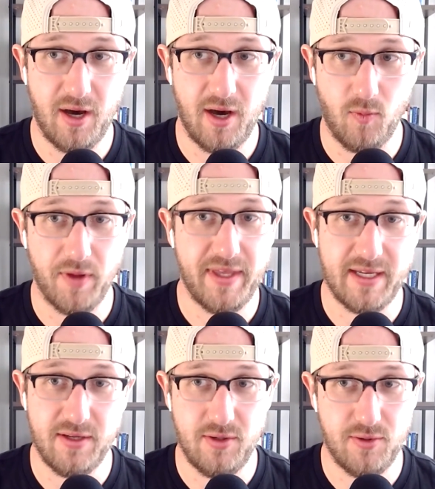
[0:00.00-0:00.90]
on what they
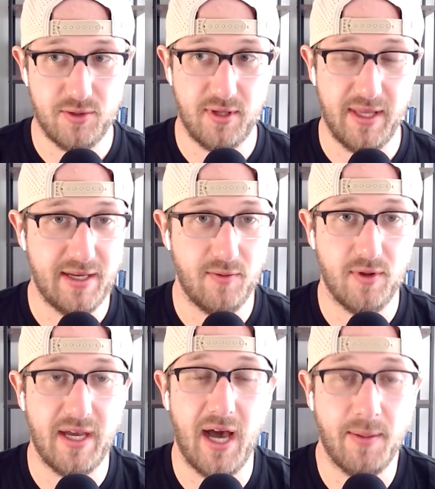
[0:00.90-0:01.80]
can do so they can
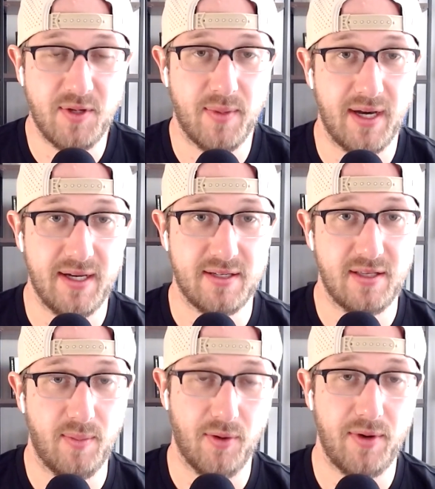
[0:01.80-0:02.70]
really optimize
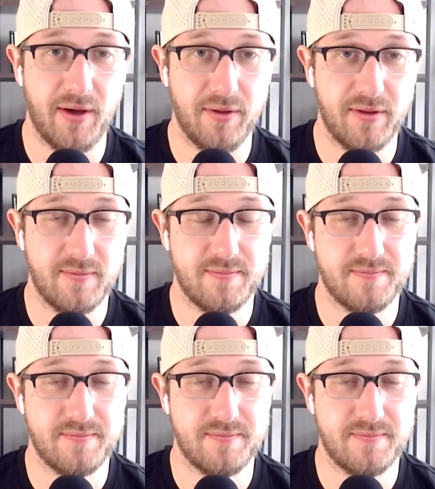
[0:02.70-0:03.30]
the bone health.